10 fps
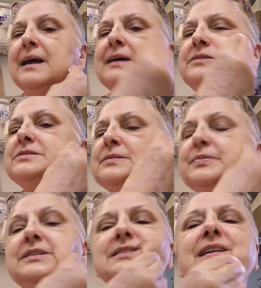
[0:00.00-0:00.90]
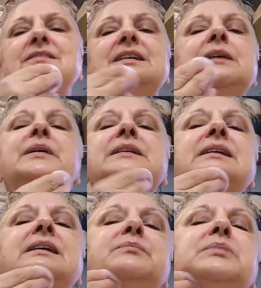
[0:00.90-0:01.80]
I used to put it all down my
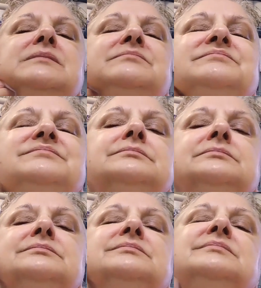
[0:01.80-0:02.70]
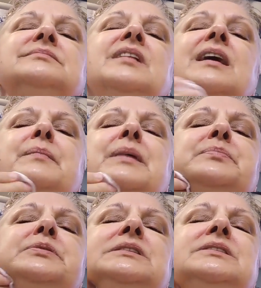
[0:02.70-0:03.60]
neck, but I might
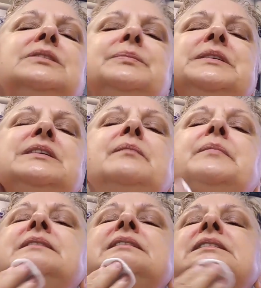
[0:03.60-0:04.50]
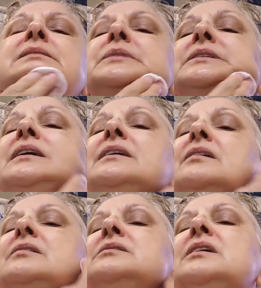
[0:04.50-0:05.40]
put a little bit on my neck, but not a
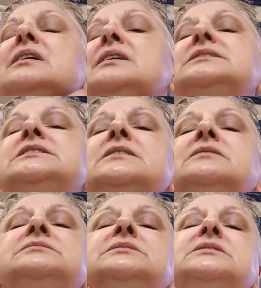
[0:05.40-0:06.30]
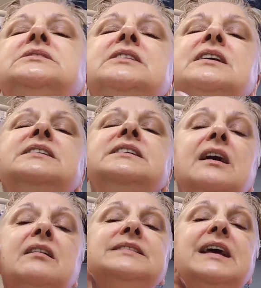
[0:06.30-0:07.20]
whole lot. So, you know, I get
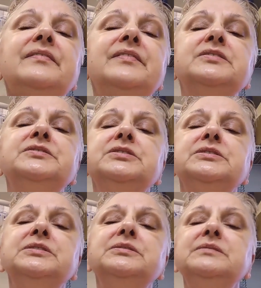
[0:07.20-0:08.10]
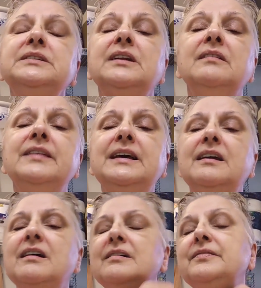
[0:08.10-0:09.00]
all down there too, get all that
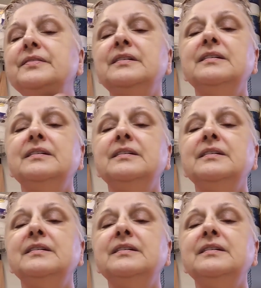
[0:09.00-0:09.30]
off.